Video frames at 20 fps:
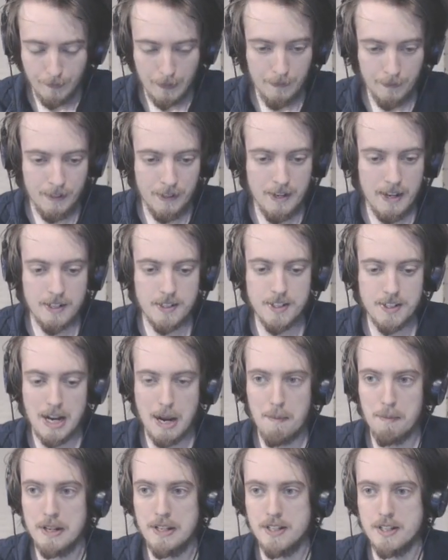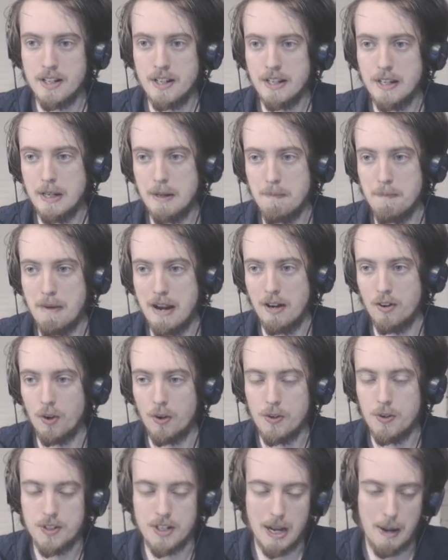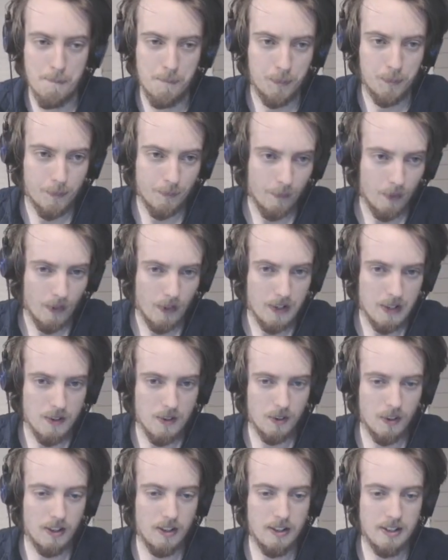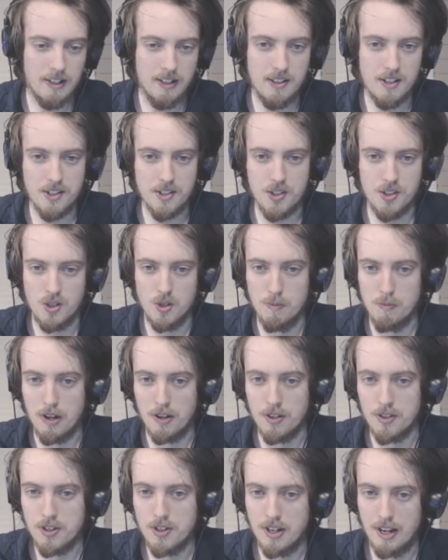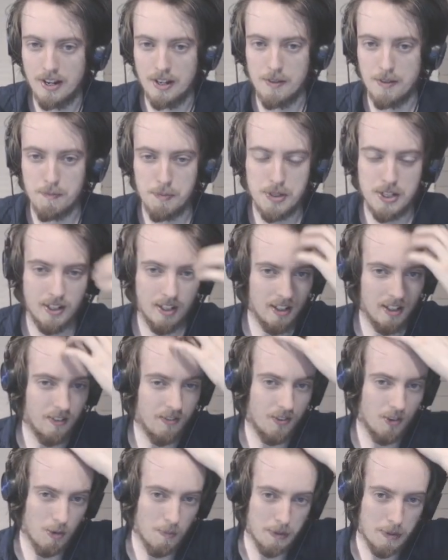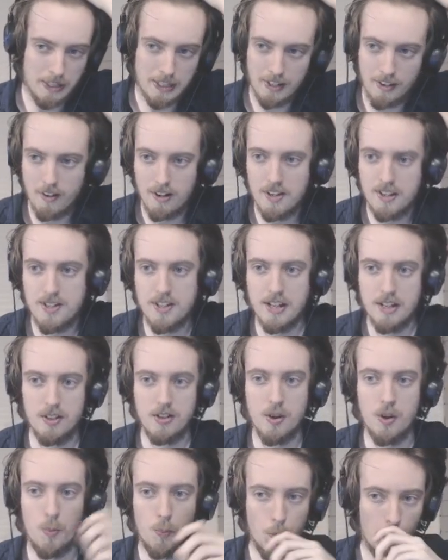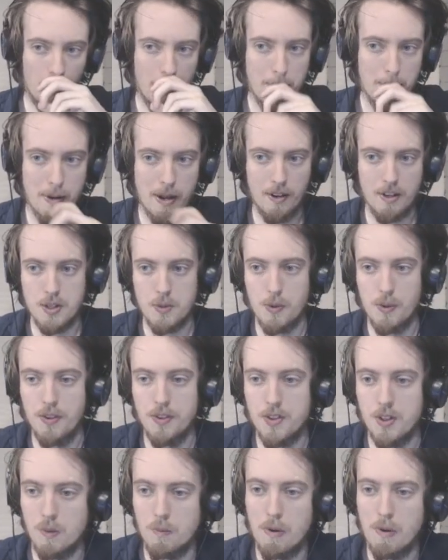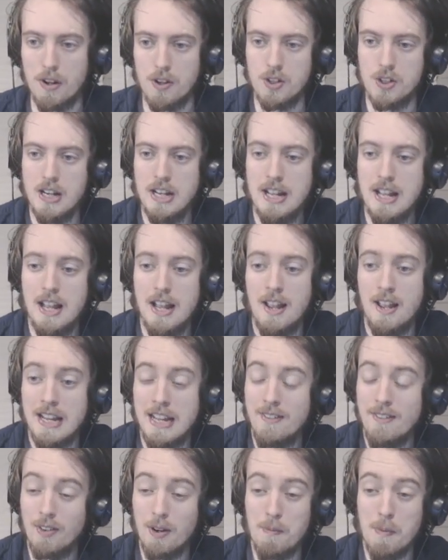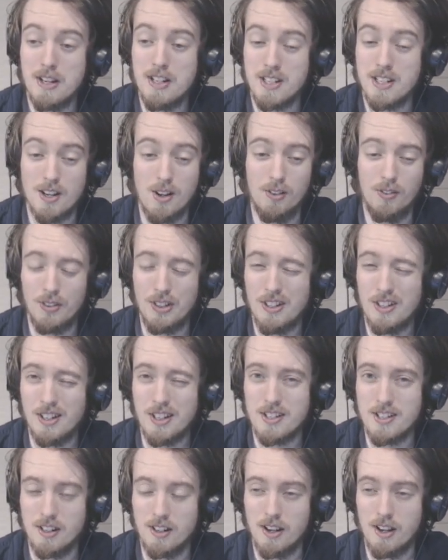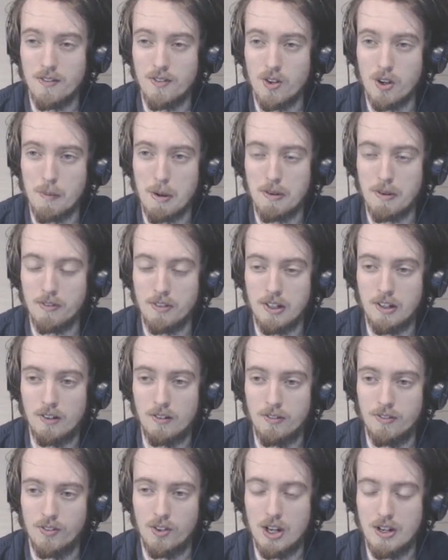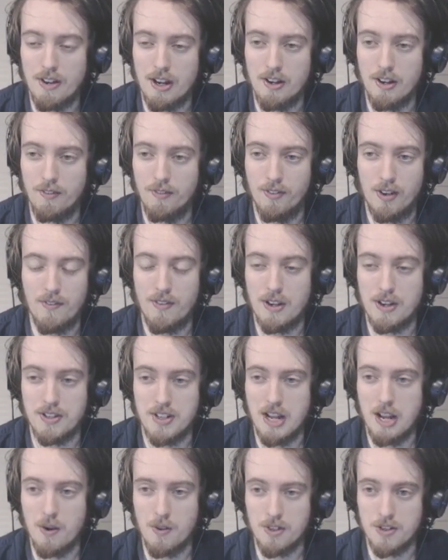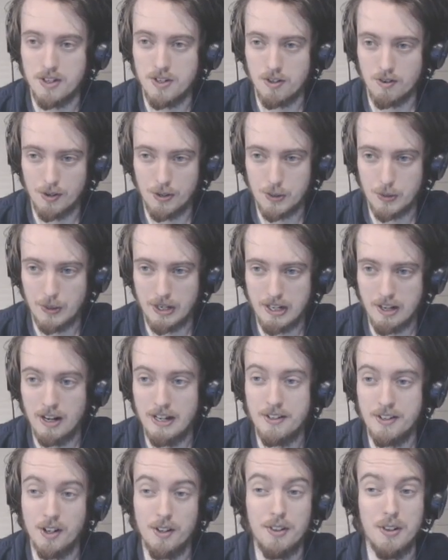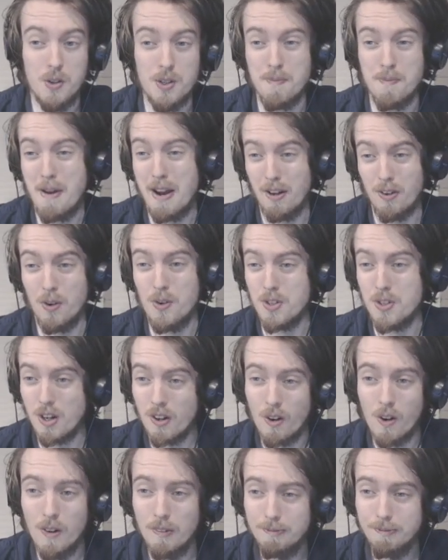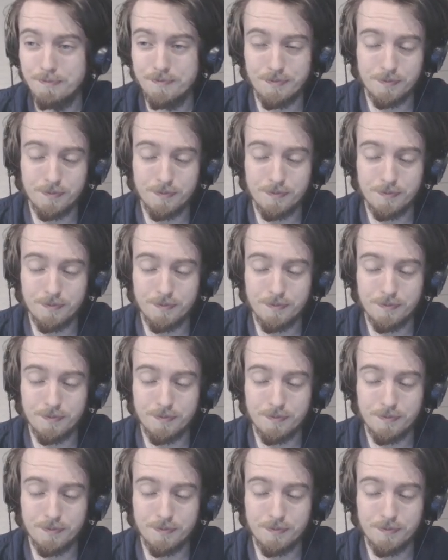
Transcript: The next tab is the Macros tab. You're not going to need this too much, and particularly if you're a beginner, I'd say don't worry about this one too much. Even myself, and you can see that I've got about 5,000 hours into Roll20, I don't use macros a lot,